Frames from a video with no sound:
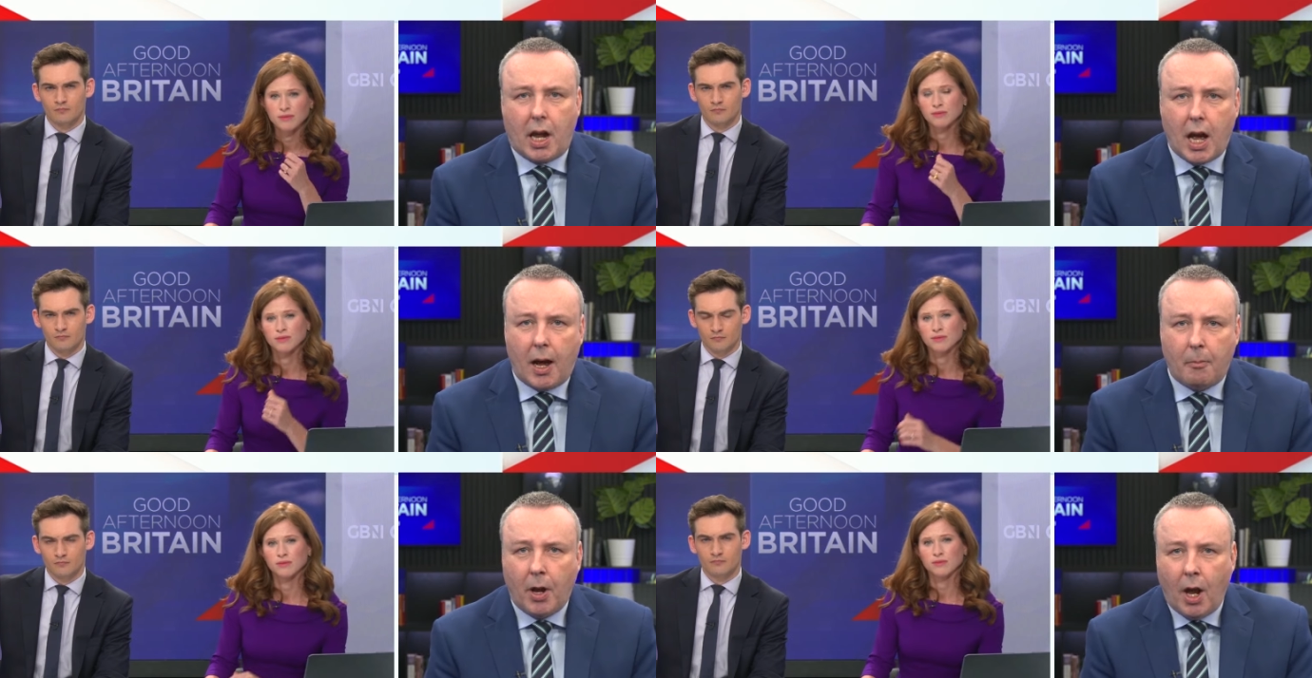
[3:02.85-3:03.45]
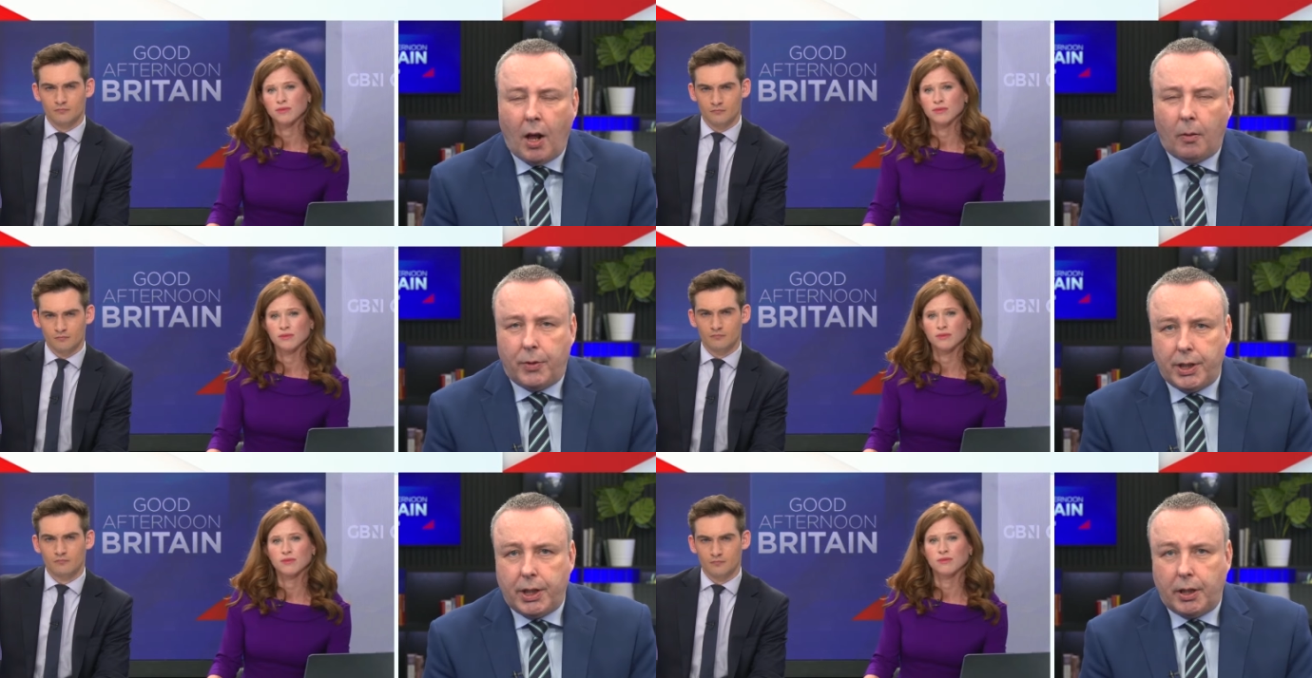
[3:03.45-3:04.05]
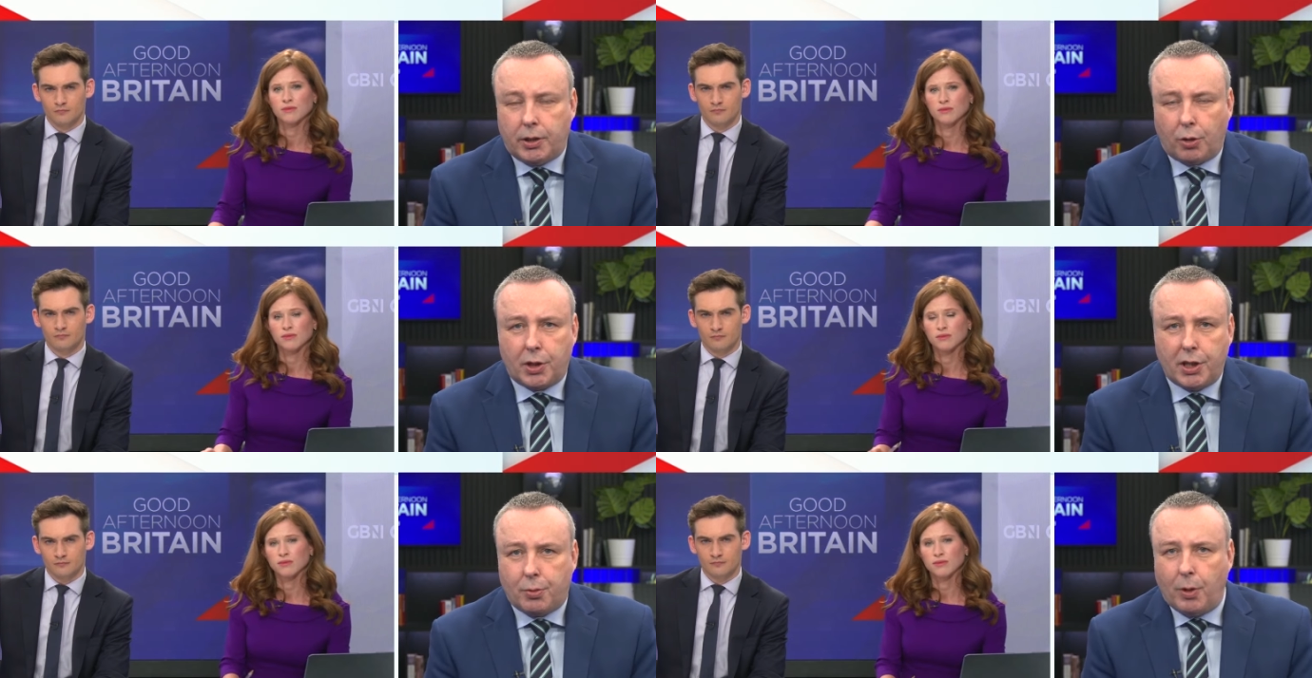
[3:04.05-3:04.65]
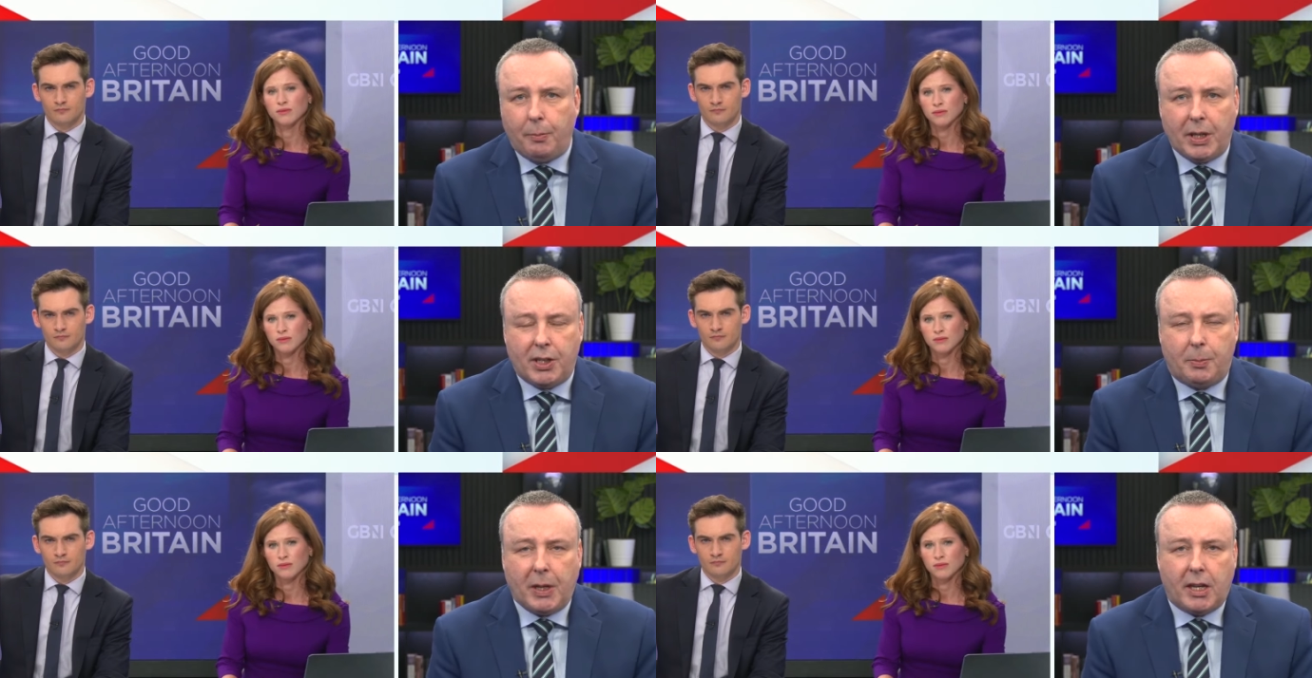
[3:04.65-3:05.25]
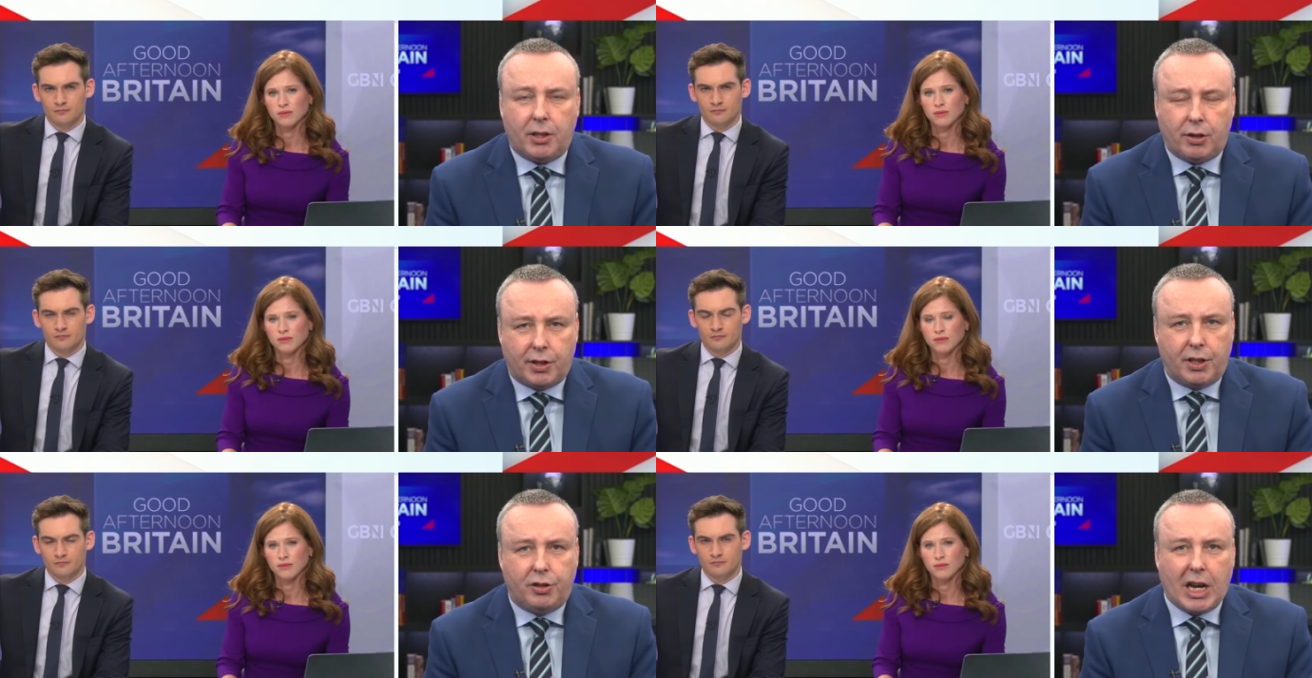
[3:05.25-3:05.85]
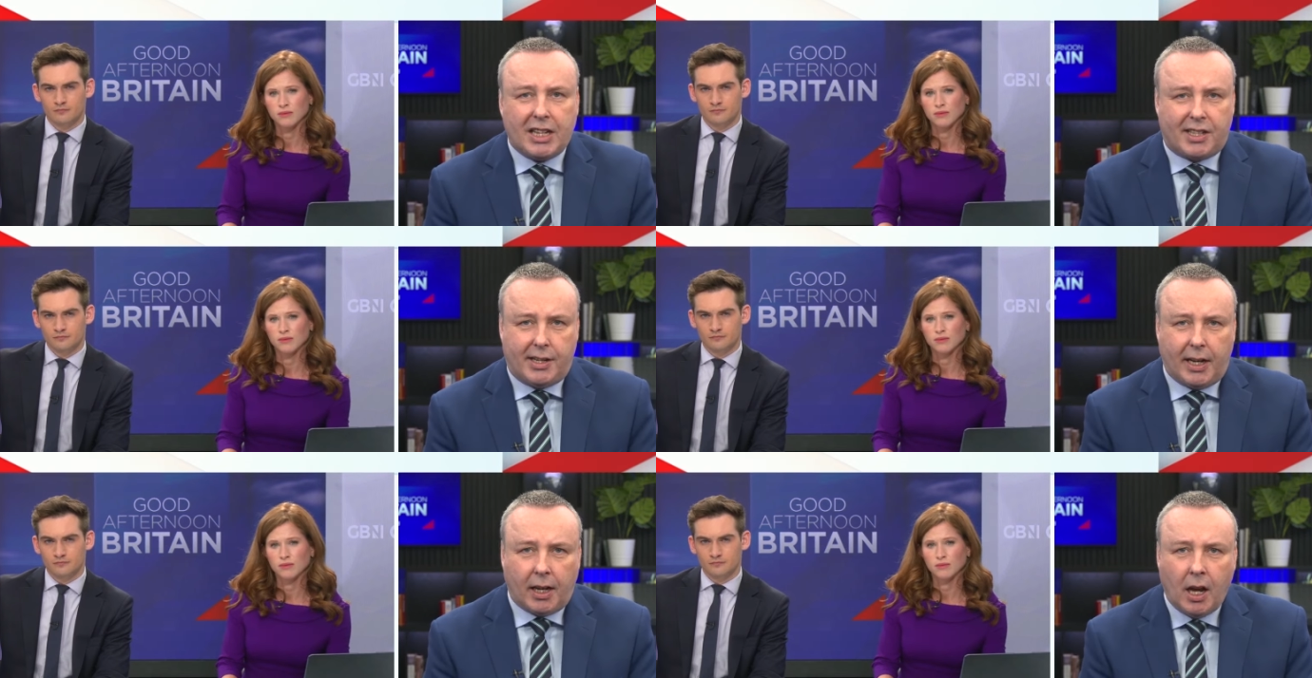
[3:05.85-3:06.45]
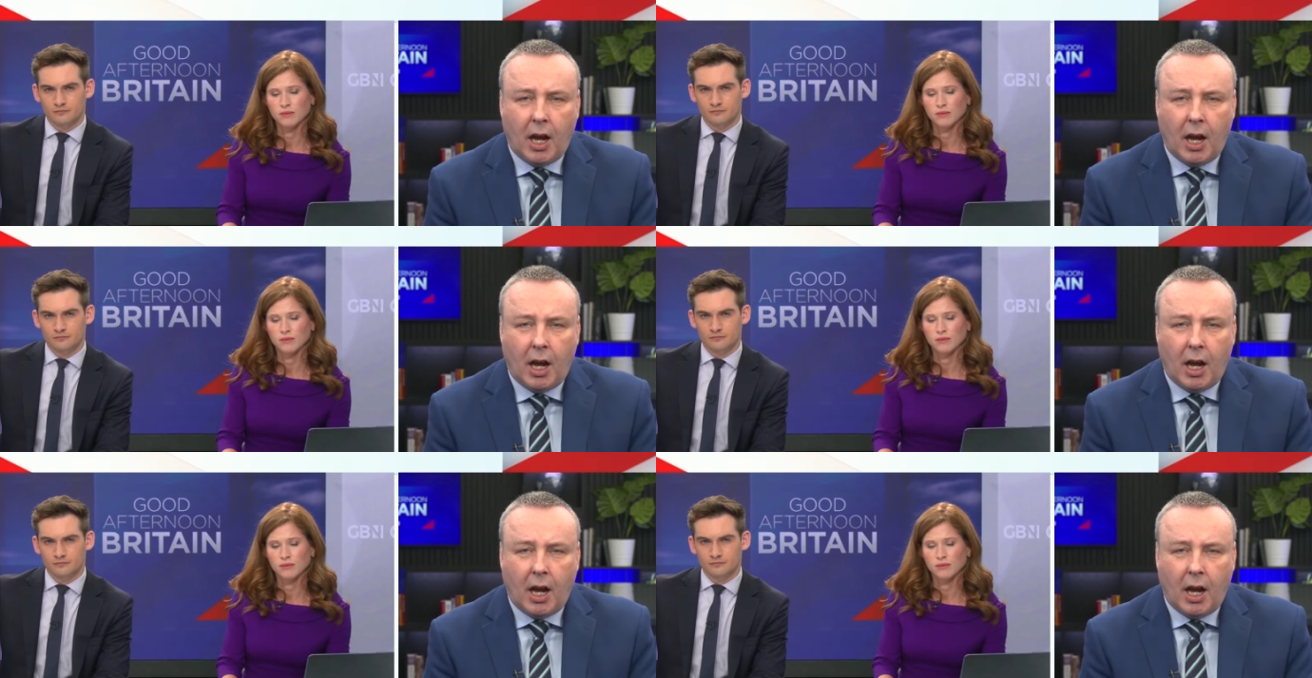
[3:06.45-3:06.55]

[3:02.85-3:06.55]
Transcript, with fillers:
Speaker 1: Um, the sources we've been speaking to are suggesting